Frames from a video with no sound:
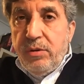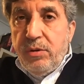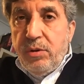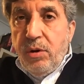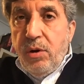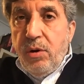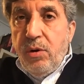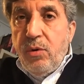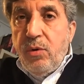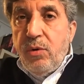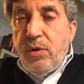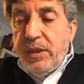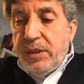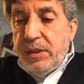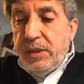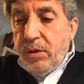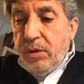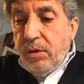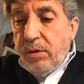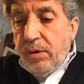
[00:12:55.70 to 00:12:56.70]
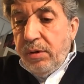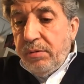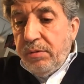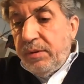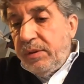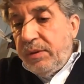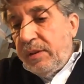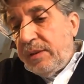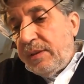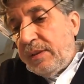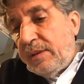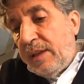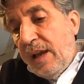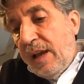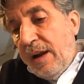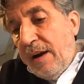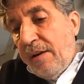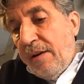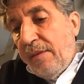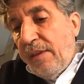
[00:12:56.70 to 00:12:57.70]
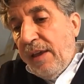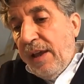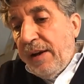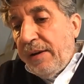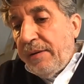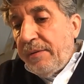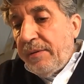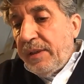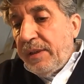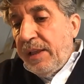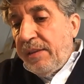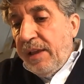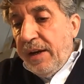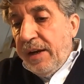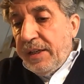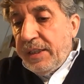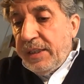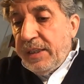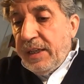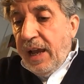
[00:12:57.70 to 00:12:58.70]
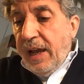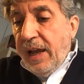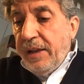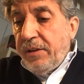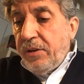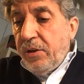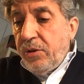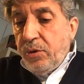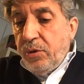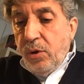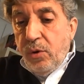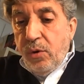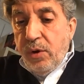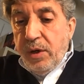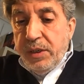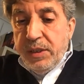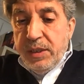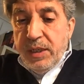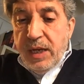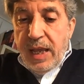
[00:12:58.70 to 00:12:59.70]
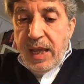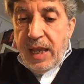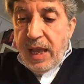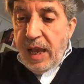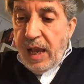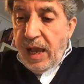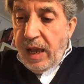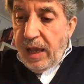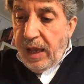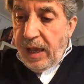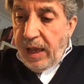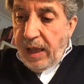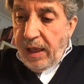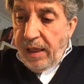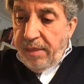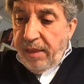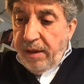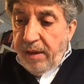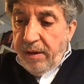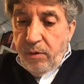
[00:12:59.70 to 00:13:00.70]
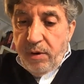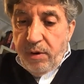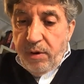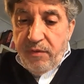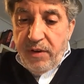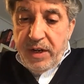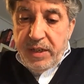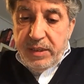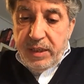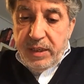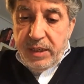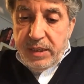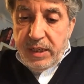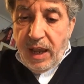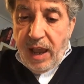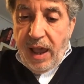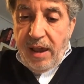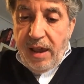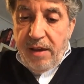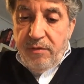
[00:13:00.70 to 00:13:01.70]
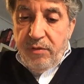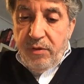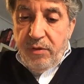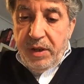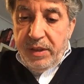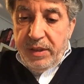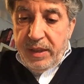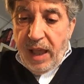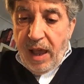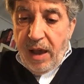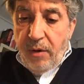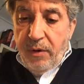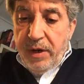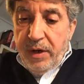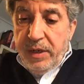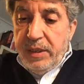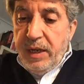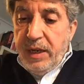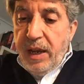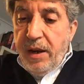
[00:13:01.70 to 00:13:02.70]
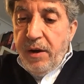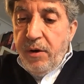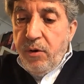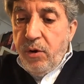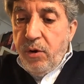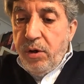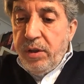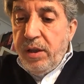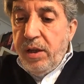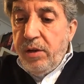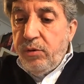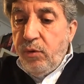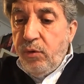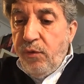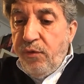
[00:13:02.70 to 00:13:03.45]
towards or turn their side towards the university's ivory towers in order to